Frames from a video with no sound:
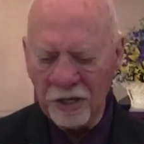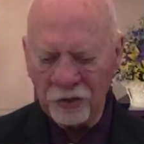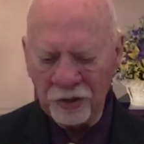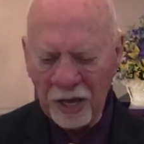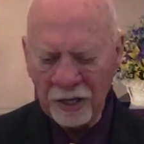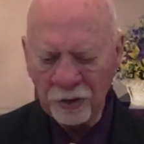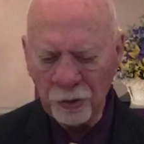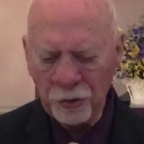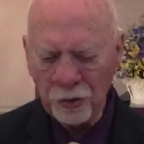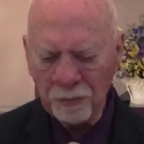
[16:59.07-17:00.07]
It's not
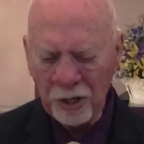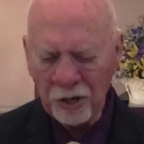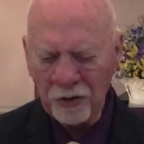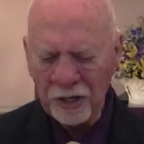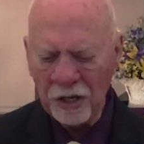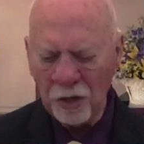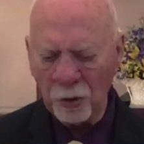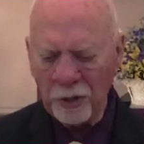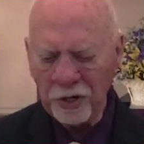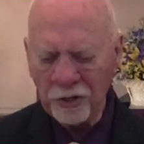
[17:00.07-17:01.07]
who you marry,
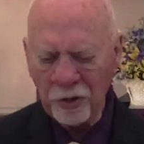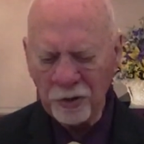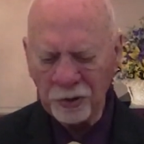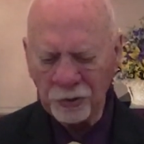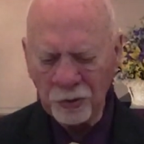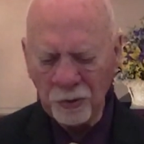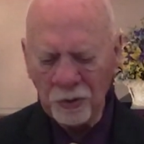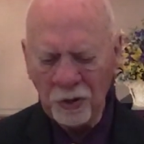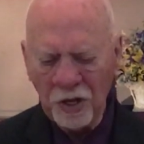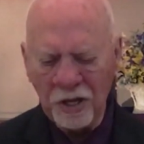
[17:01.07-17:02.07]
where you go to
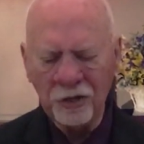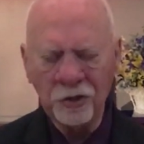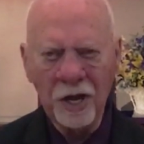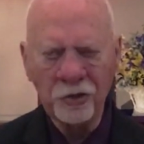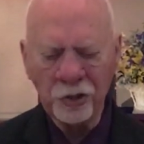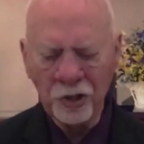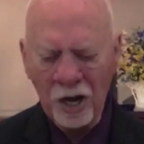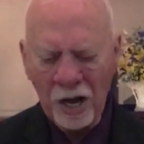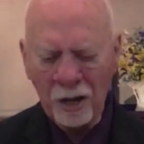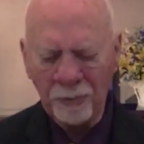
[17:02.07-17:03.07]
school. It's not your
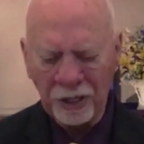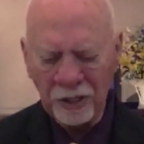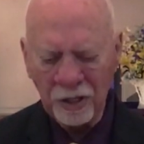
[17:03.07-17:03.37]
hobby.